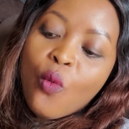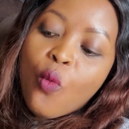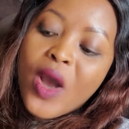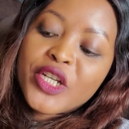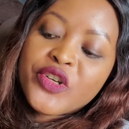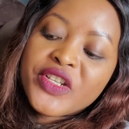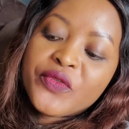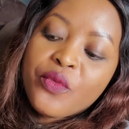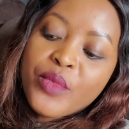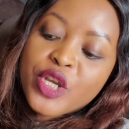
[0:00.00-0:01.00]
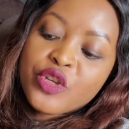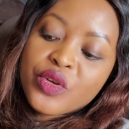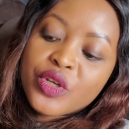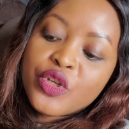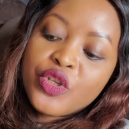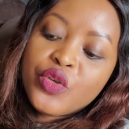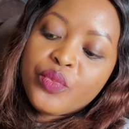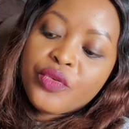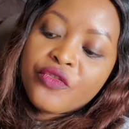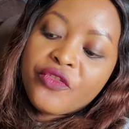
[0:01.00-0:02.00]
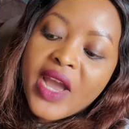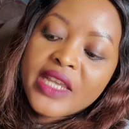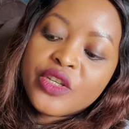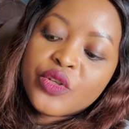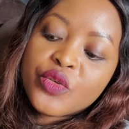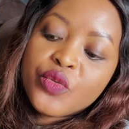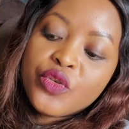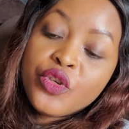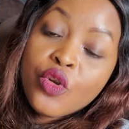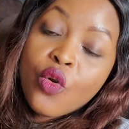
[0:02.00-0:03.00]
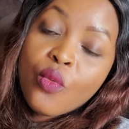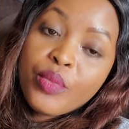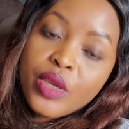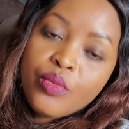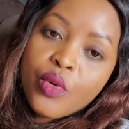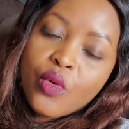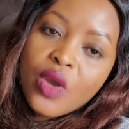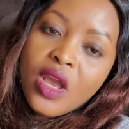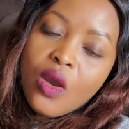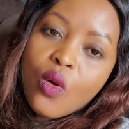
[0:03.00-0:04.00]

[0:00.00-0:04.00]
What transformation do you provide to your people?